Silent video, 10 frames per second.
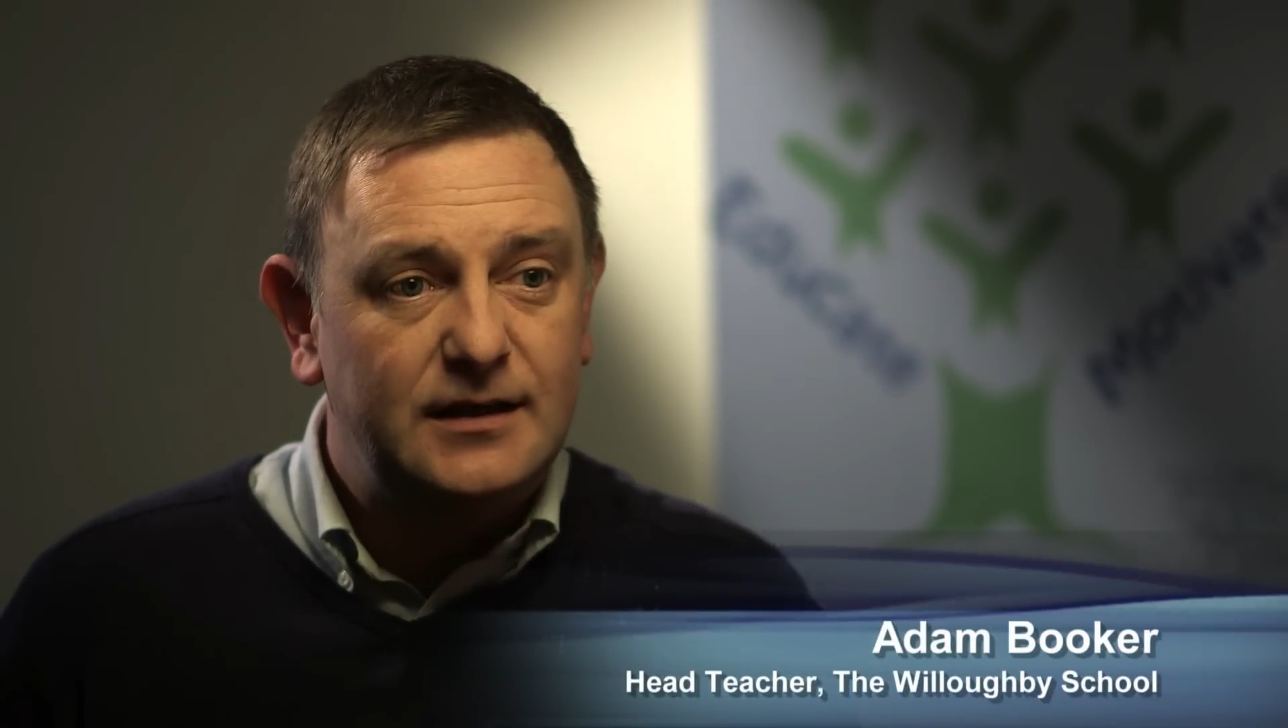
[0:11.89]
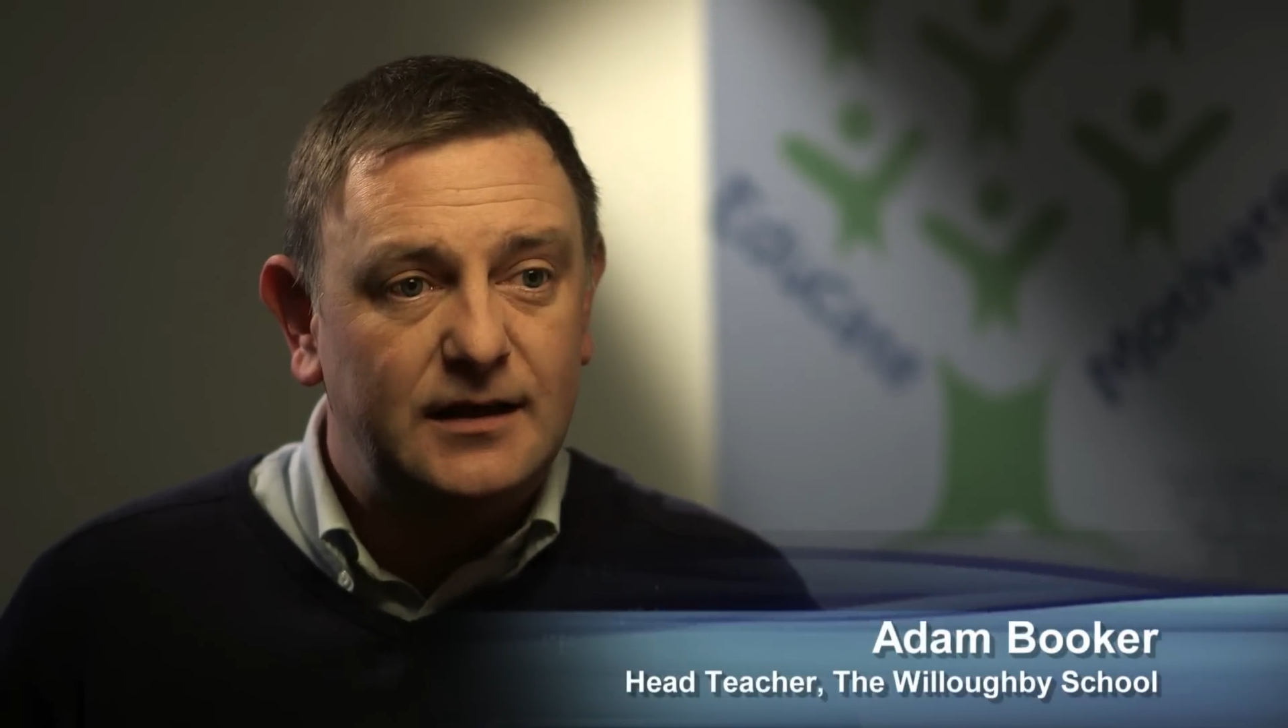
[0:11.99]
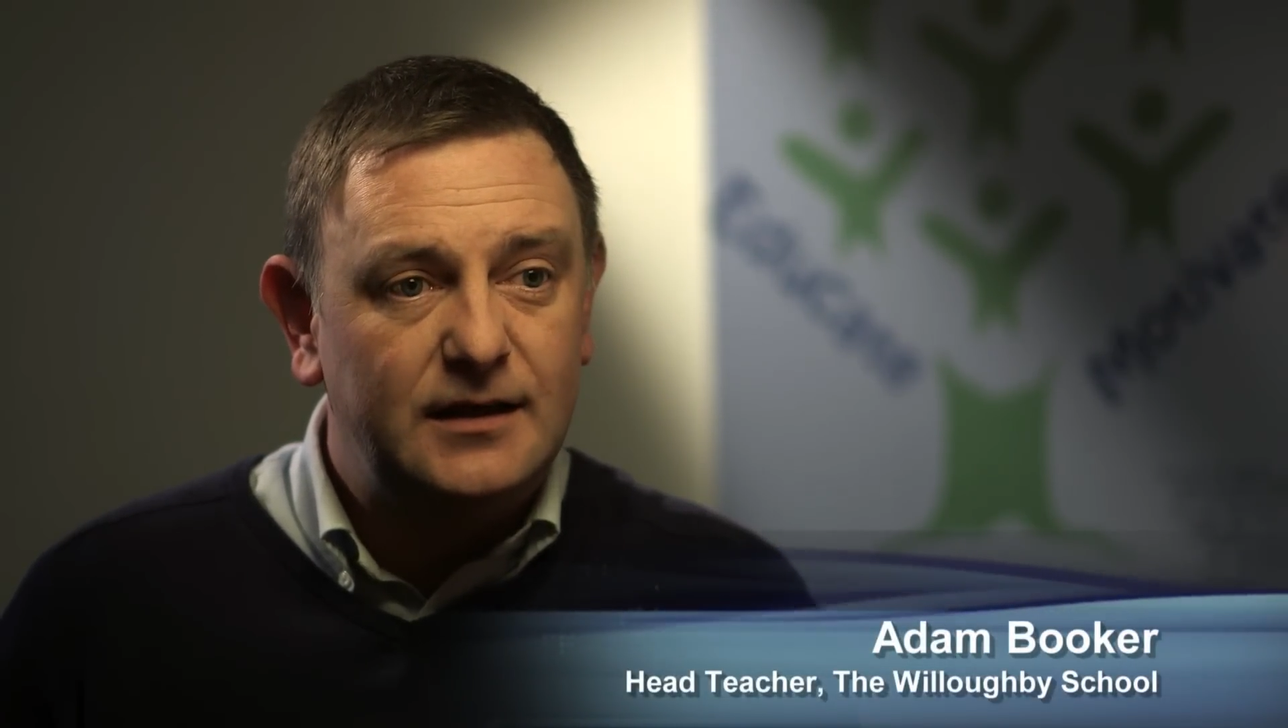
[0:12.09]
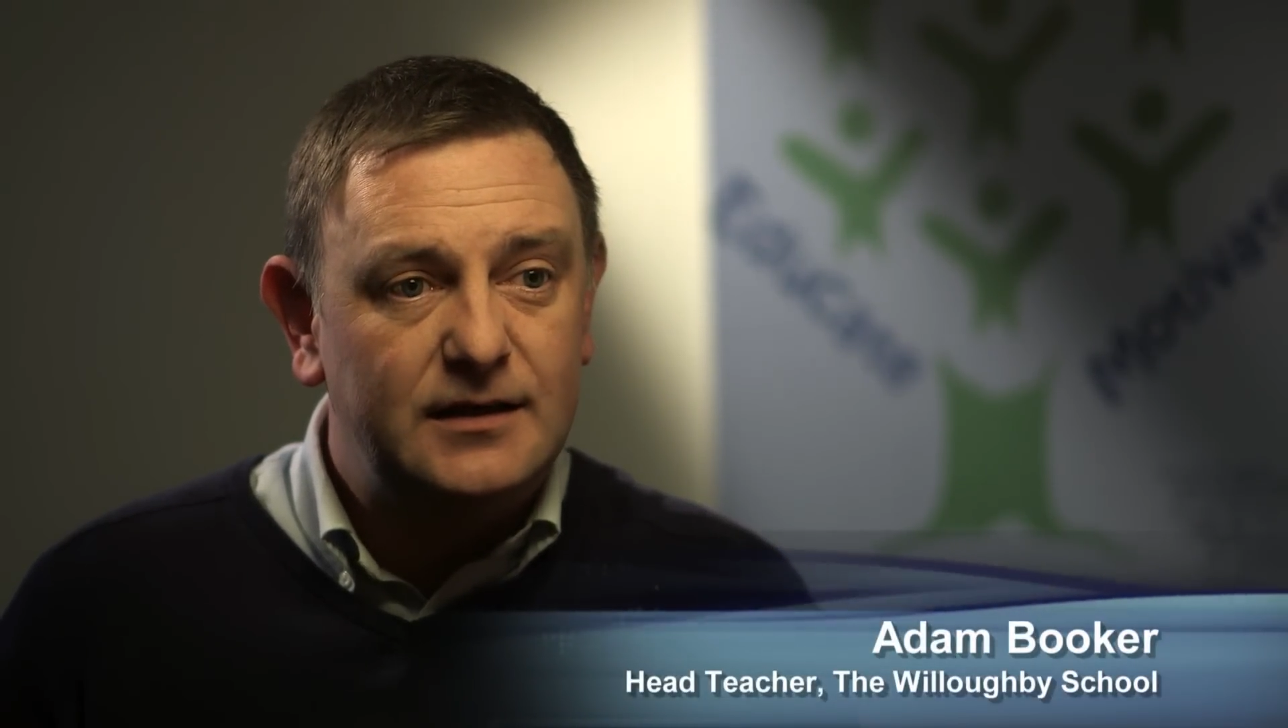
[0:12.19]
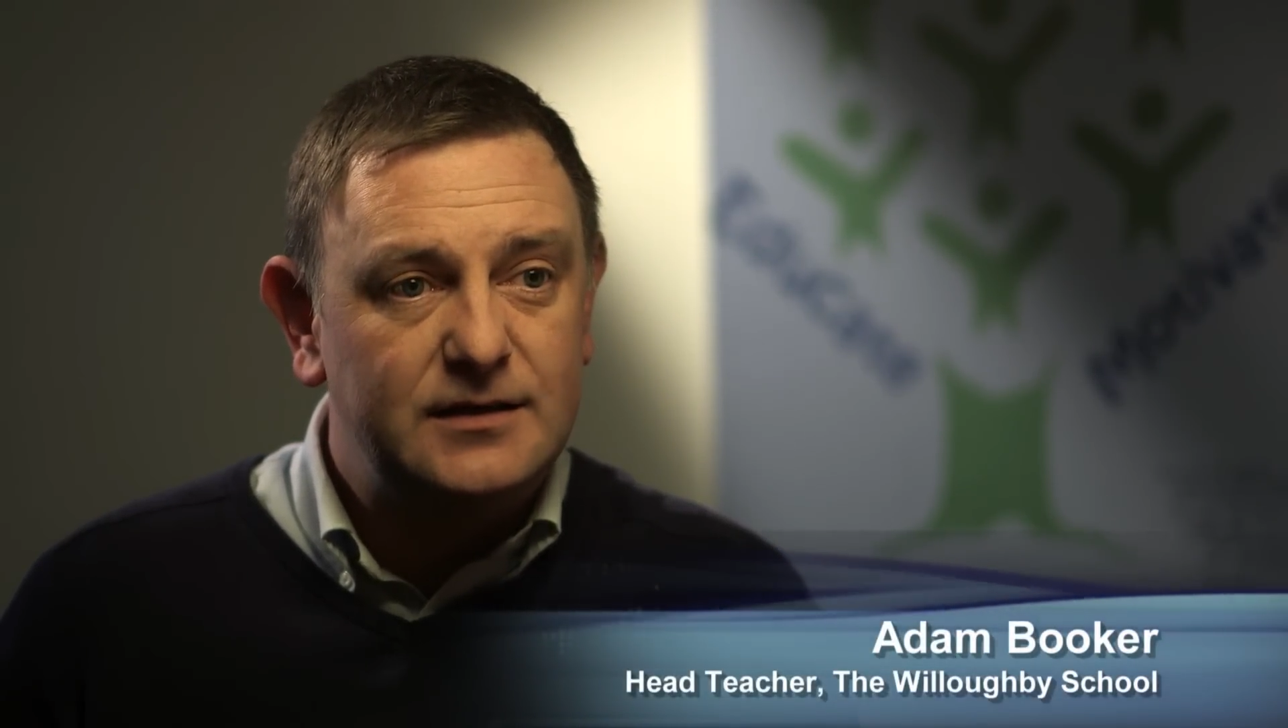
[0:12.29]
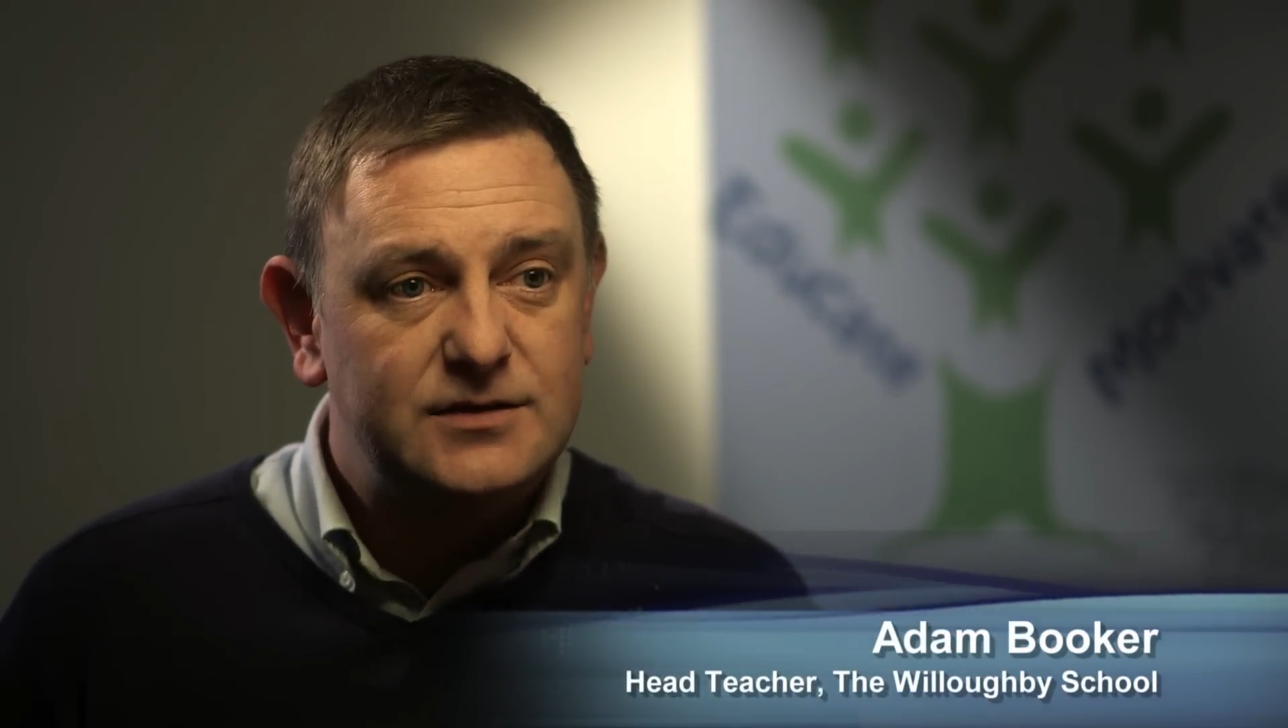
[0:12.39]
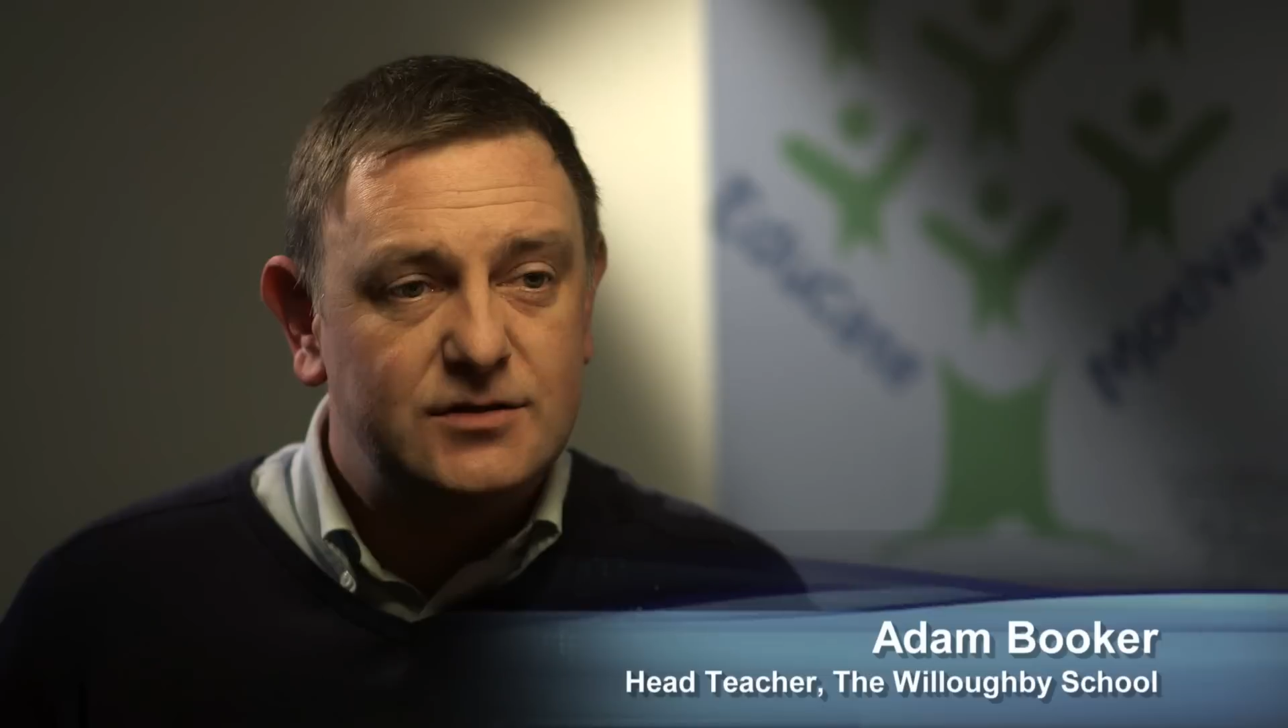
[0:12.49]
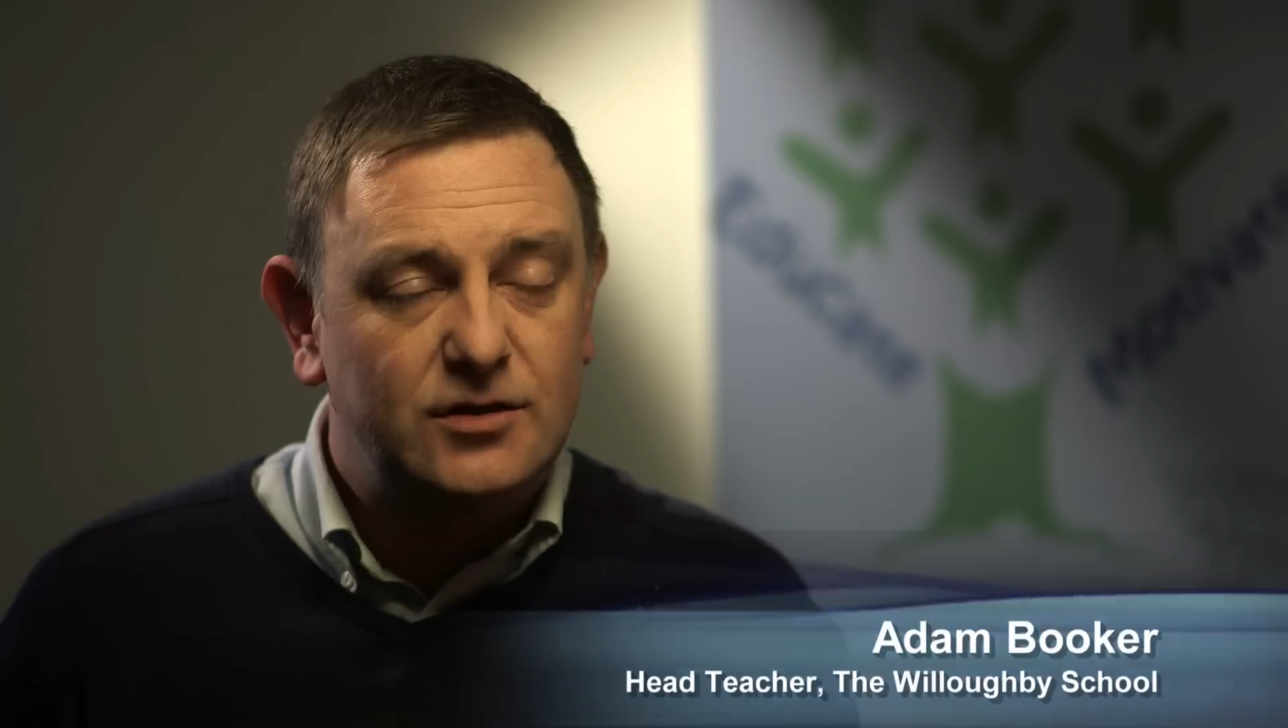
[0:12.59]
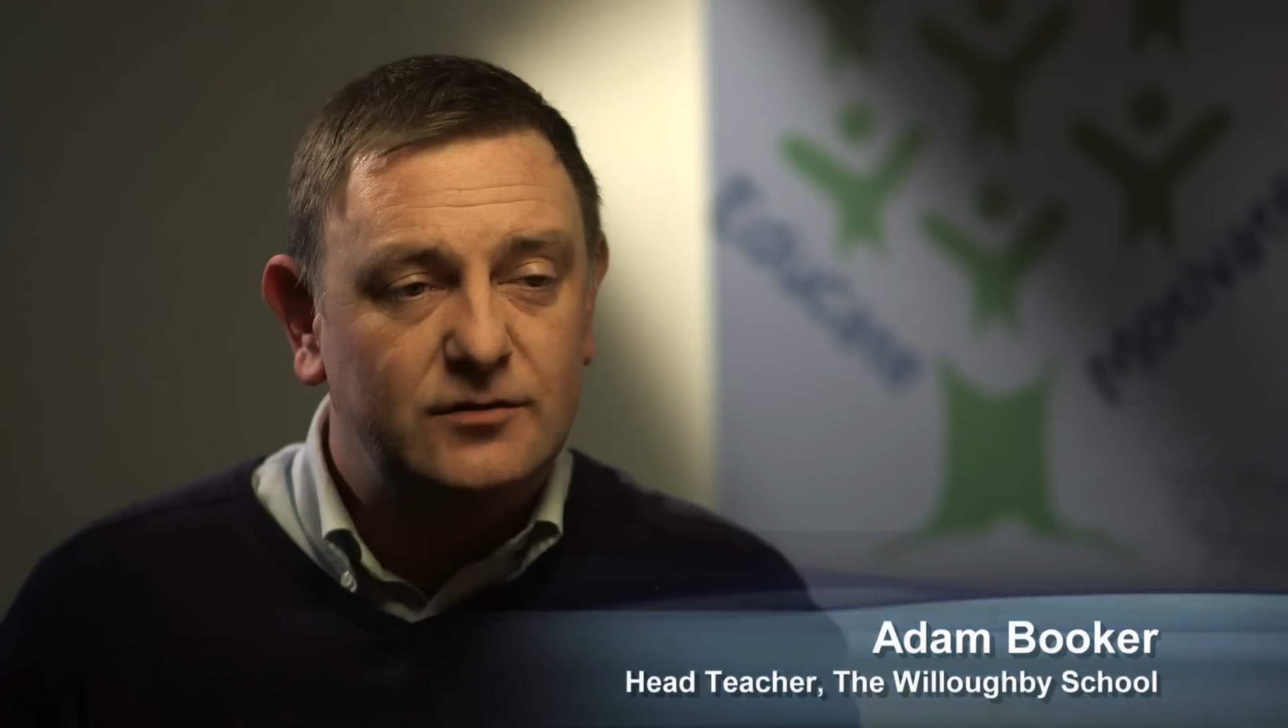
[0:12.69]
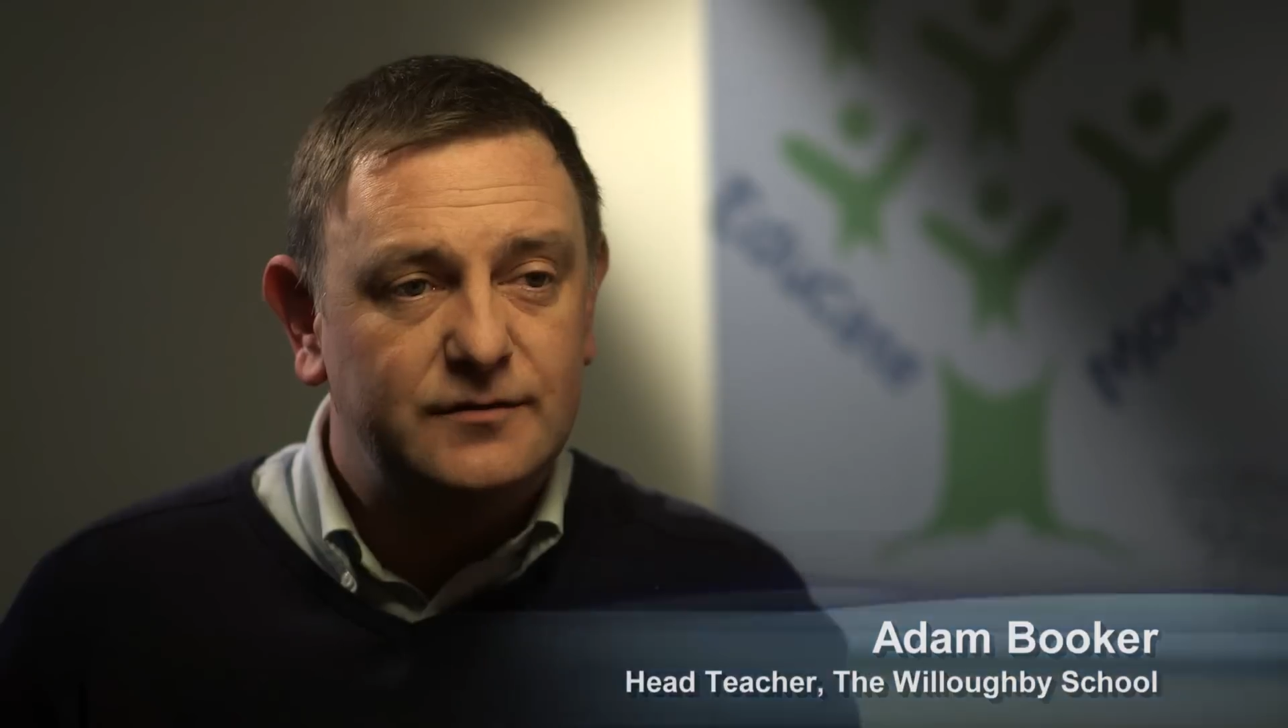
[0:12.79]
a school